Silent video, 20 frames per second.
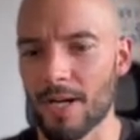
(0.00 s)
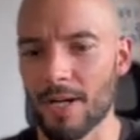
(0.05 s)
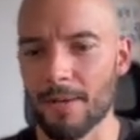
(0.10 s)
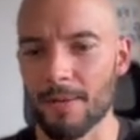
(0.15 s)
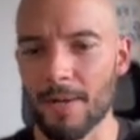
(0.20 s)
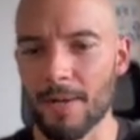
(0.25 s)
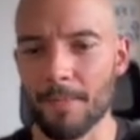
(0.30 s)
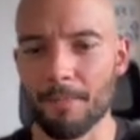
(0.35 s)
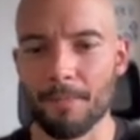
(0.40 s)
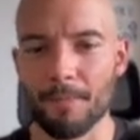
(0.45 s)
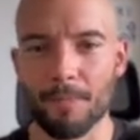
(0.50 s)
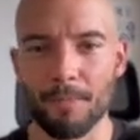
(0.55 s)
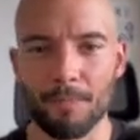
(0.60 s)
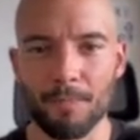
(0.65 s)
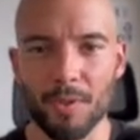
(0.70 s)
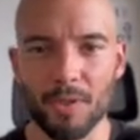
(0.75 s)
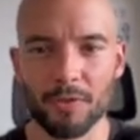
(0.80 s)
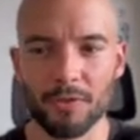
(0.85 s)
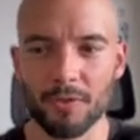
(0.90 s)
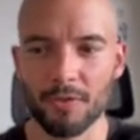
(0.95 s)
am
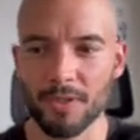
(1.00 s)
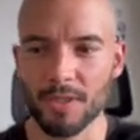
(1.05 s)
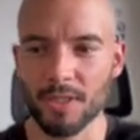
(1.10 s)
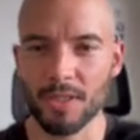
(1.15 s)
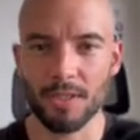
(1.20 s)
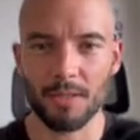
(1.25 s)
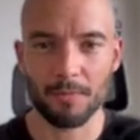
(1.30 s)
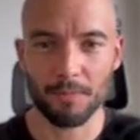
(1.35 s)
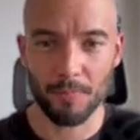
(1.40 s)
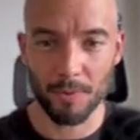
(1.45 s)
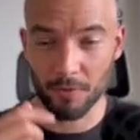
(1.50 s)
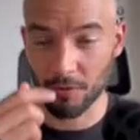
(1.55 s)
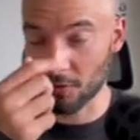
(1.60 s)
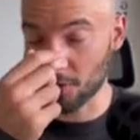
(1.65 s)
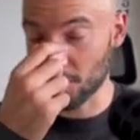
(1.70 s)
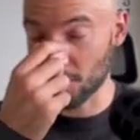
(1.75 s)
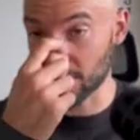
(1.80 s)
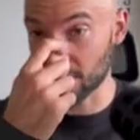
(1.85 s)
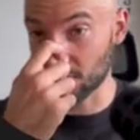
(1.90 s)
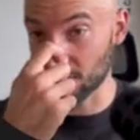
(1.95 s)
personally
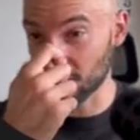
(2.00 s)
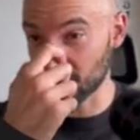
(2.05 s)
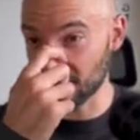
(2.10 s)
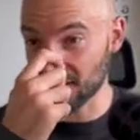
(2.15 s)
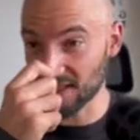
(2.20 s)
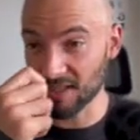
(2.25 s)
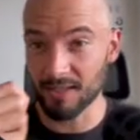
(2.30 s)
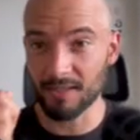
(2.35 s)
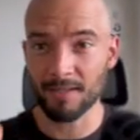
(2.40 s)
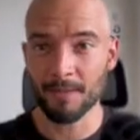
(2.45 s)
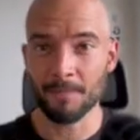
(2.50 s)
using it.